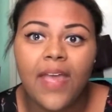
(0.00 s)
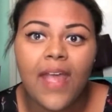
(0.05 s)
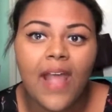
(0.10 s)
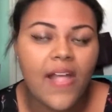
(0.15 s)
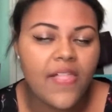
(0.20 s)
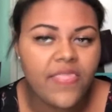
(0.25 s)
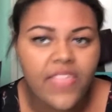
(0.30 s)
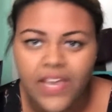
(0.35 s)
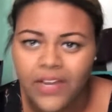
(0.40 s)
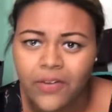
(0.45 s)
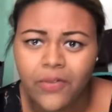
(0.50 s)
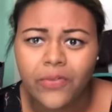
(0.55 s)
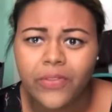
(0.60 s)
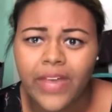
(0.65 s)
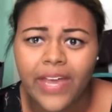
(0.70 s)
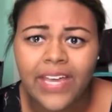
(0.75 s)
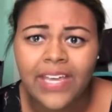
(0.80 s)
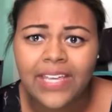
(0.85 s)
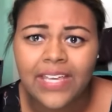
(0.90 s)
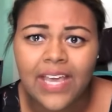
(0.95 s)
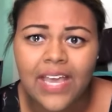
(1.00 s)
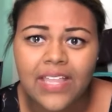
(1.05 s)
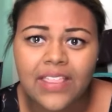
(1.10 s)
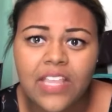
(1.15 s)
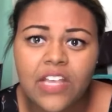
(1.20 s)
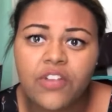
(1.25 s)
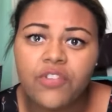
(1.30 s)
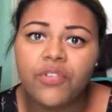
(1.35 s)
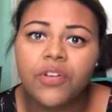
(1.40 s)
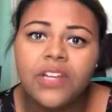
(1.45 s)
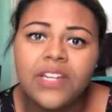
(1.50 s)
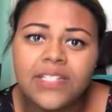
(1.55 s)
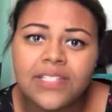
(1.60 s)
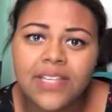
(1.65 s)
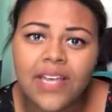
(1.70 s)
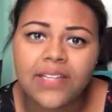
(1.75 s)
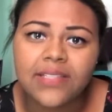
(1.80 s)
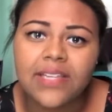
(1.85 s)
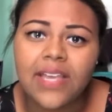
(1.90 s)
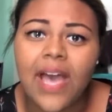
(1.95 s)
And they don't like it, and they
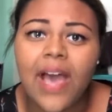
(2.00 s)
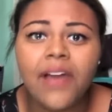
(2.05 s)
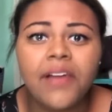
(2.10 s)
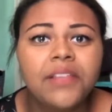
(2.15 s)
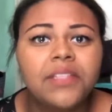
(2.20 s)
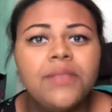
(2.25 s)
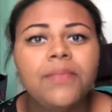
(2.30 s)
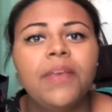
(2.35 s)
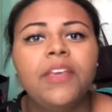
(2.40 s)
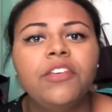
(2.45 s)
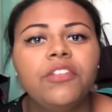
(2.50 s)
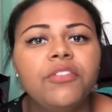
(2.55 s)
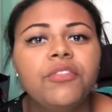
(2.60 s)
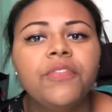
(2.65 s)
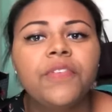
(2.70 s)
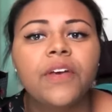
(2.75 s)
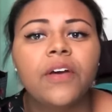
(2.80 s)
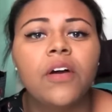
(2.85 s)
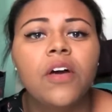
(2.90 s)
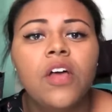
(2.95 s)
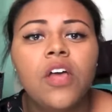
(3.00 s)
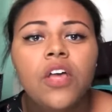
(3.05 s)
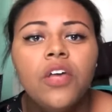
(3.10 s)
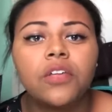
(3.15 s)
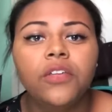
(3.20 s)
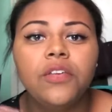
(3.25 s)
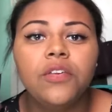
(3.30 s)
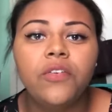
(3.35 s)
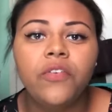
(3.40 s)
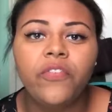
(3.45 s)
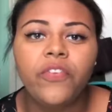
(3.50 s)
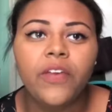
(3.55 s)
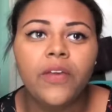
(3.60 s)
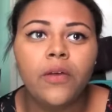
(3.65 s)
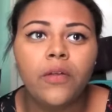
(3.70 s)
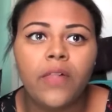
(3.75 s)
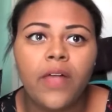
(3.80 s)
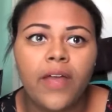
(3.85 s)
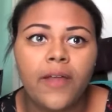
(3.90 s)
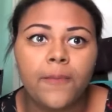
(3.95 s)
criticize it. How does it make you feel? You
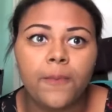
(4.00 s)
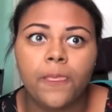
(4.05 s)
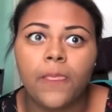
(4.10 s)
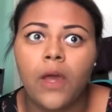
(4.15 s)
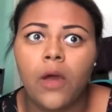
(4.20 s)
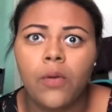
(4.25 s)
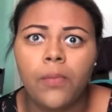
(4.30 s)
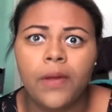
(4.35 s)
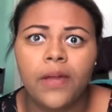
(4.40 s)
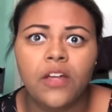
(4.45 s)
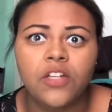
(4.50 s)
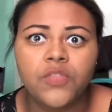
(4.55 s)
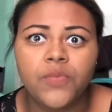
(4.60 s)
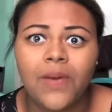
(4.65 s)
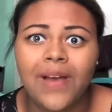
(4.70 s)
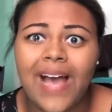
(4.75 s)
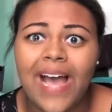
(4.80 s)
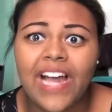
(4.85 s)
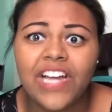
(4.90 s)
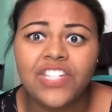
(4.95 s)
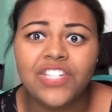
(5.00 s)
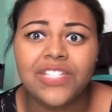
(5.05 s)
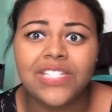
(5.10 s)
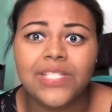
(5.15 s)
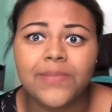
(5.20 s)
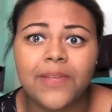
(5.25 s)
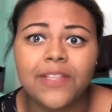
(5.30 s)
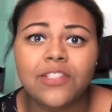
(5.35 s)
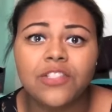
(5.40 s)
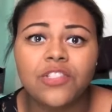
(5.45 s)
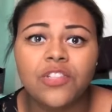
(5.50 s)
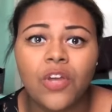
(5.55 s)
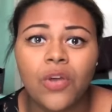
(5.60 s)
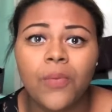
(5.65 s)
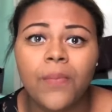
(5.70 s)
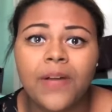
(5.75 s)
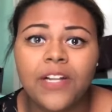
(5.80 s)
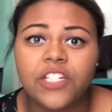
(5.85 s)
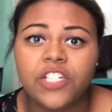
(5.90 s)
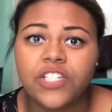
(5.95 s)
feel like, oh my gosh, well, I just spent
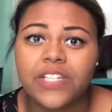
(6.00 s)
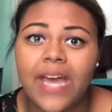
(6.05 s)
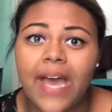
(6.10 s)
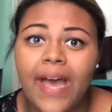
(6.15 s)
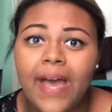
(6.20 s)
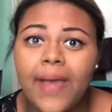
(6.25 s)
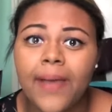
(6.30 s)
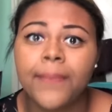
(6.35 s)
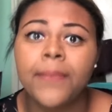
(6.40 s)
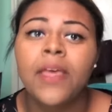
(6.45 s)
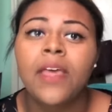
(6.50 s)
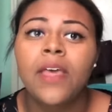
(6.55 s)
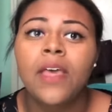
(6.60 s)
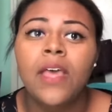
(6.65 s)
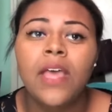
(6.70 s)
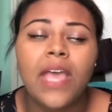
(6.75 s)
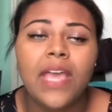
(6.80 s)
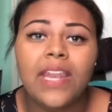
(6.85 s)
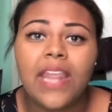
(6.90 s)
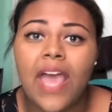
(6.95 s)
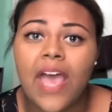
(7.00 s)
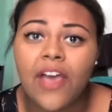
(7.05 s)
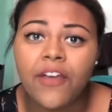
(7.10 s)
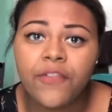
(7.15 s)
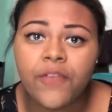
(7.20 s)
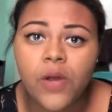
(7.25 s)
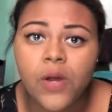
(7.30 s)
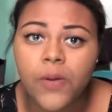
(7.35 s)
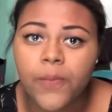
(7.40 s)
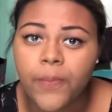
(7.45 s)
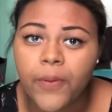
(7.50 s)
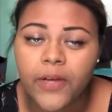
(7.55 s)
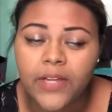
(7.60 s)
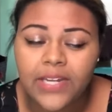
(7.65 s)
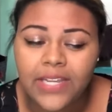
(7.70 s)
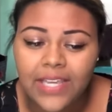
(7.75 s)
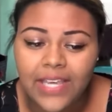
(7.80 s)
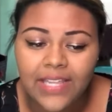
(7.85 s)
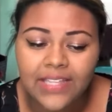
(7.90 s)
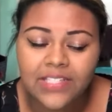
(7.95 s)
so much time and effort
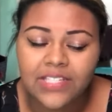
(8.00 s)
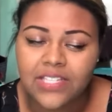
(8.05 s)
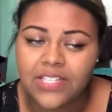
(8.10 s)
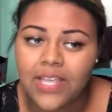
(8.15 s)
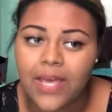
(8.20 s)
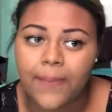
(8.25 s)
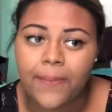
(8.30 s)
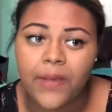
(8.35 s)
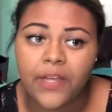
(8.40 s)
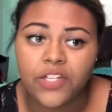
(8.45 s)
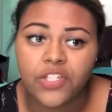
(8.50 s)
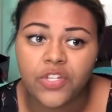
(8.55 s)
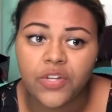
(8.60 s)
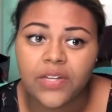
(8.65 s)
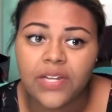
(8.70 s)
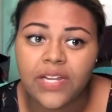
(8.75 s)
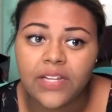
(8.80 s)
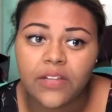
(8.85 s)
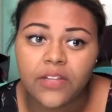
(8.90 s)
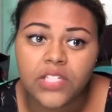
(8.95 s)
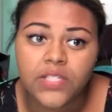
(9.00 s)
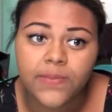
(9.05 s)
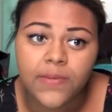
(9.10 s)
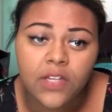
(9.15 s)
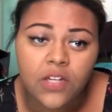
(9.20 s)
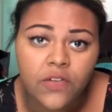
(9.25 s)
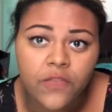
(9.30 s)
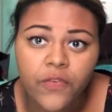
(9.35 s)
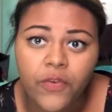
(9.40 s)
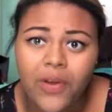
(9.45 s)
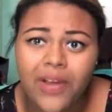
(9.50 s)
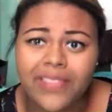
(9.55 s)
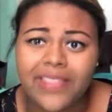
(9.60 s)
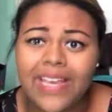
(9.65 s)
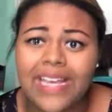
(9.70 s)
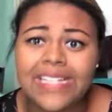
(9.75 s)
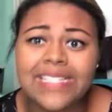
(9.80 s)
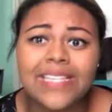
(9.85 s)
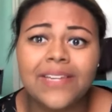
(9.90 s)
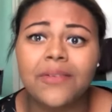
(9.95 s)
putting into that picture, and it looks beautiful, and
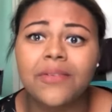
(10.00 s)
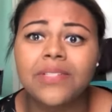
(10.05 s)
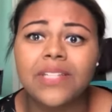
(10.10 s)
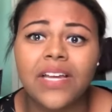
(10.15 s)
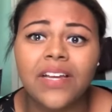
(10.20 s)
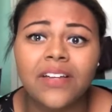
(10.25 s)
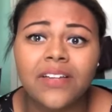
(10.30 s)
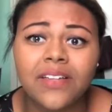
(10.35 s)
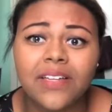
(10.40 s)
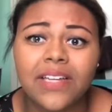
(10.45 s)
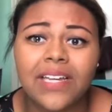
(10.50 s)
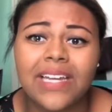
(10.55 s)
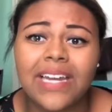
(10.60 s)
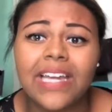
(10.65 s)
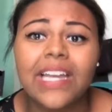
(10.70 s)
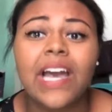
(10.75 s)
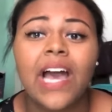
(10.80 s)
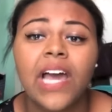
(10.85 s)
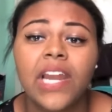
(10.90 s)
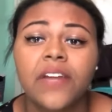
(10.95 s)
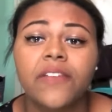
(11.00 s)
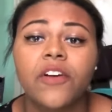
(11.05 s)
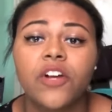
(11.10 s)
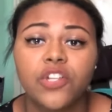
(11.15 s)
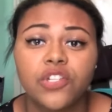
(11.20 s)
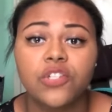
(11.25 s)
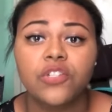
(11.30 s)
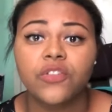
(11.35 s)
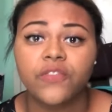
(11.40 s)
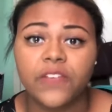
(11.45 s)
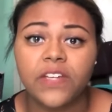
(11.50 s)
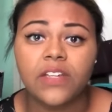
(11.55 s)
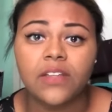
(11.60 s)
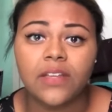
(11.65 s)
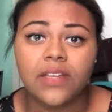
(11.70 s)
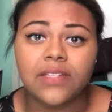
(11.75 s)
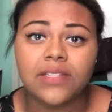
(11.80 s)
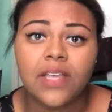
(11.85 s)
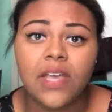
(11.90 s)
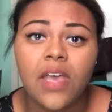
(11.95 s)
they said it was ugly, and it kind of hurts your
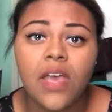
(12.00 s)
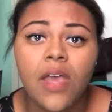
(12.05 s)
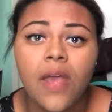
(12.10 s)
feelings.